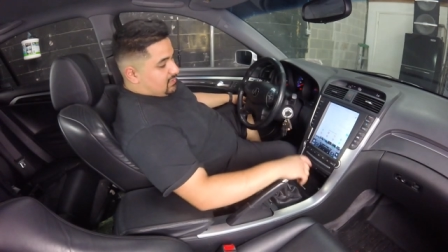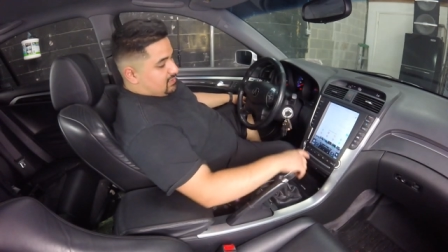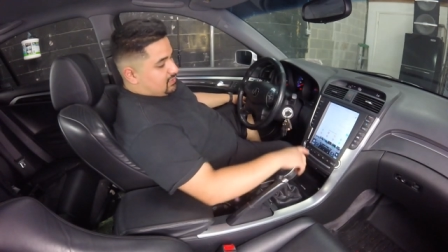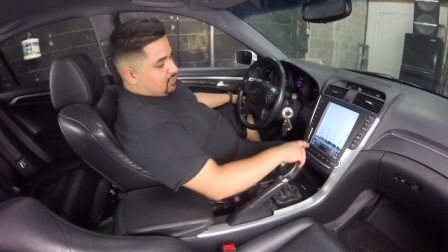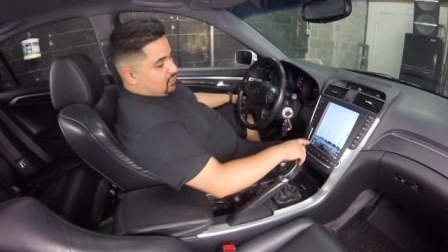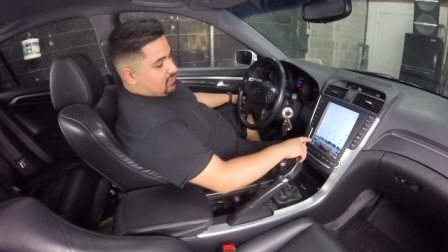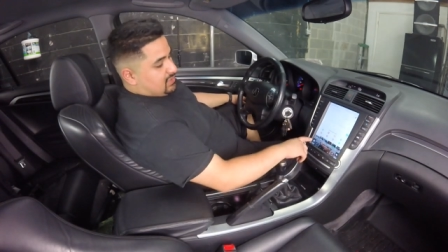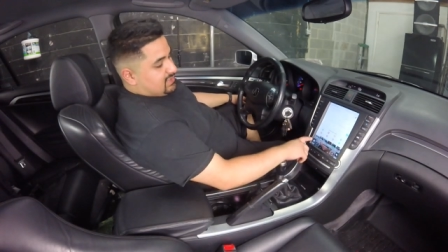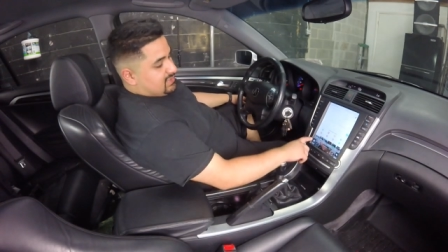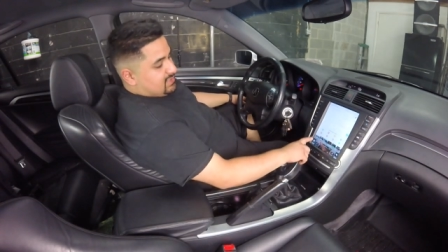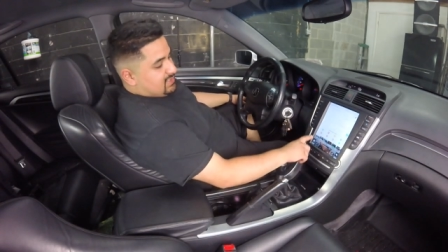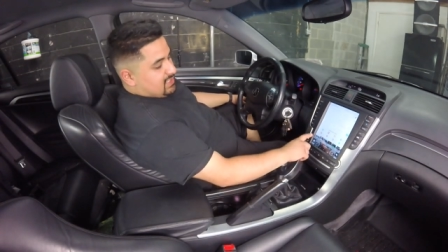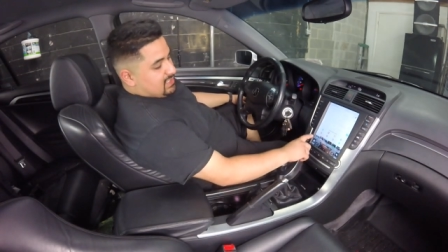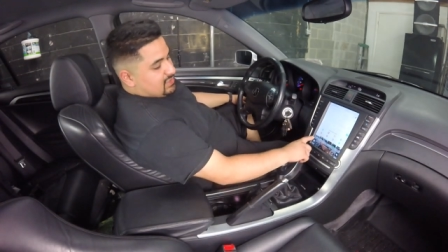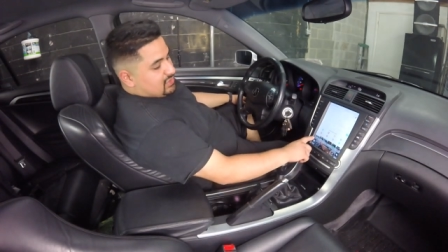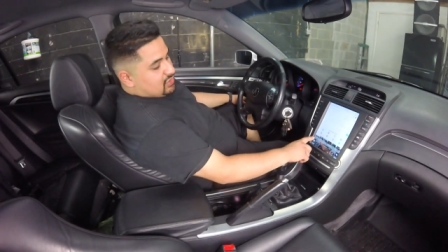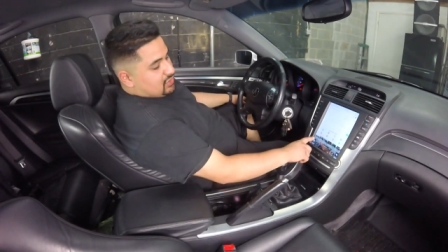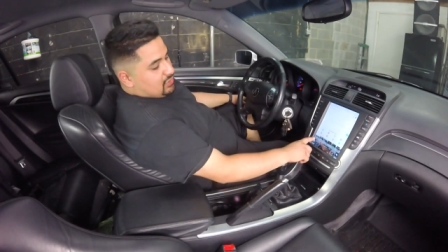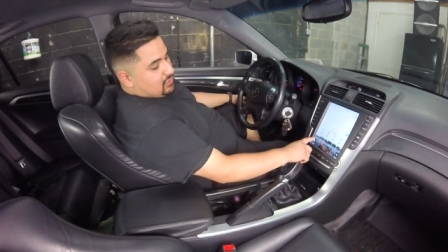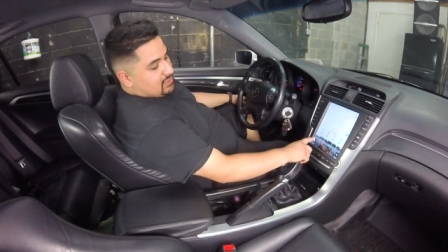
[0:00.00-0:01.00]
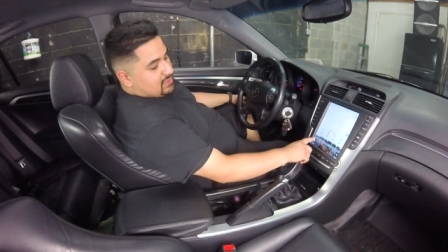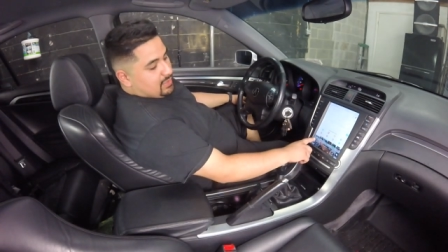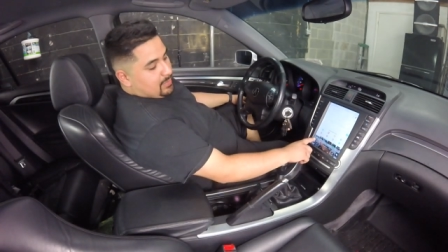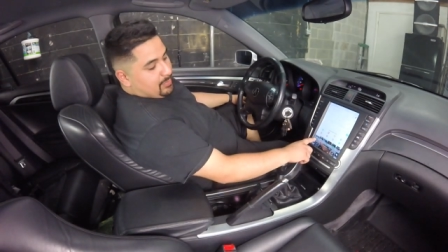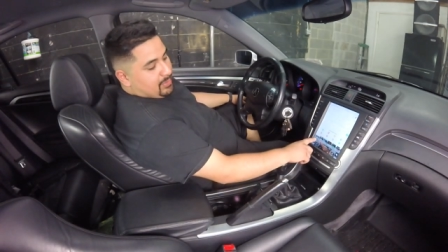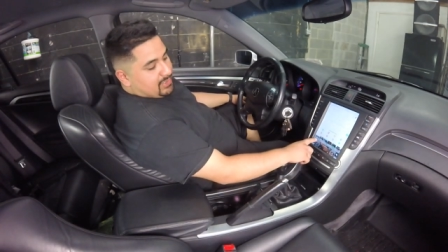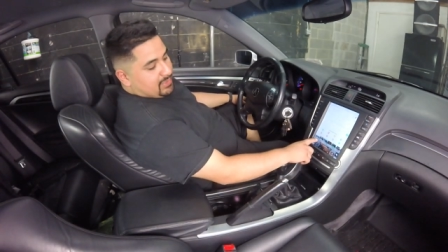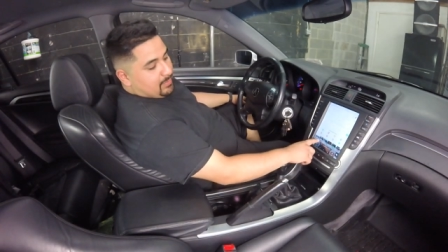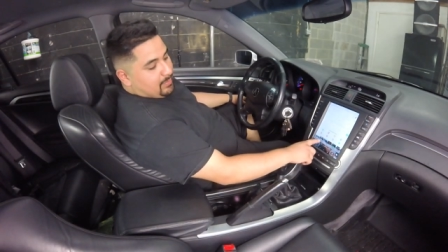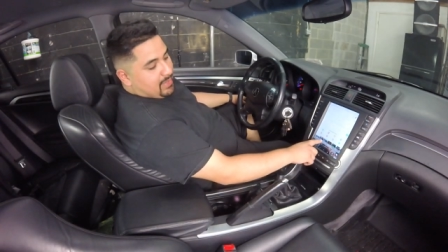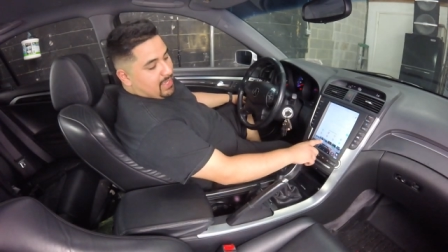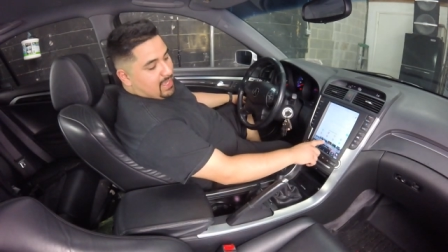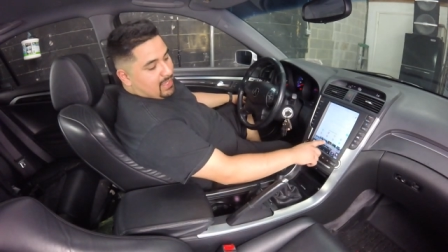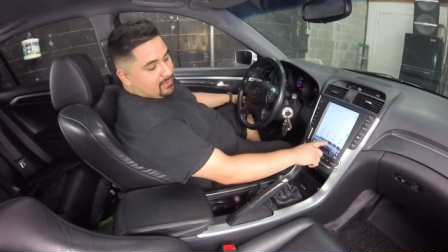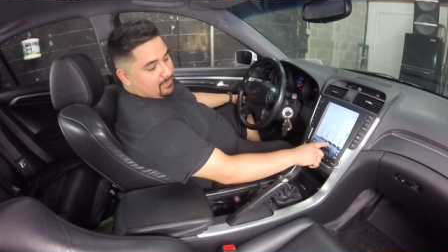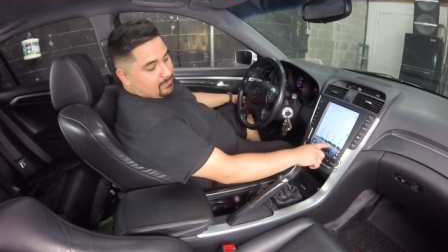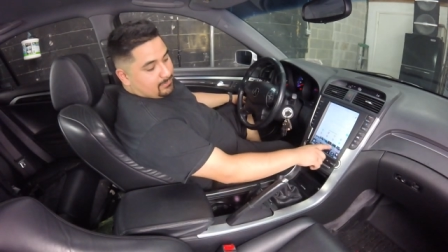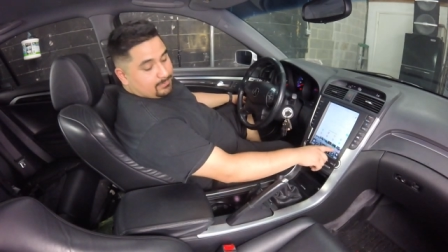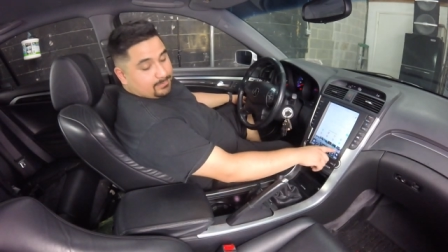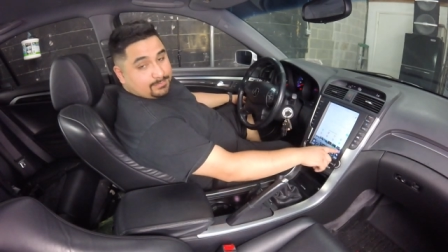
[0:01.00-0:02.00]
So you can see it shows up on the
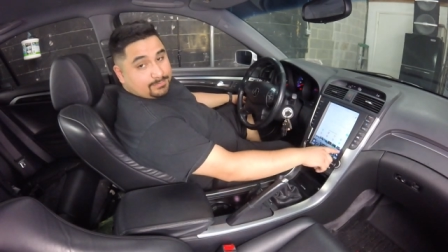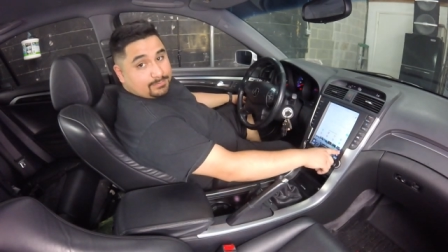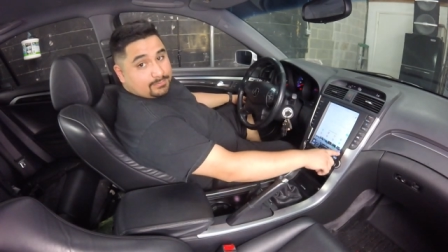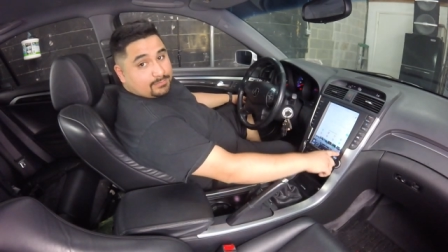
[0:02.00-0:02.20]
bottom,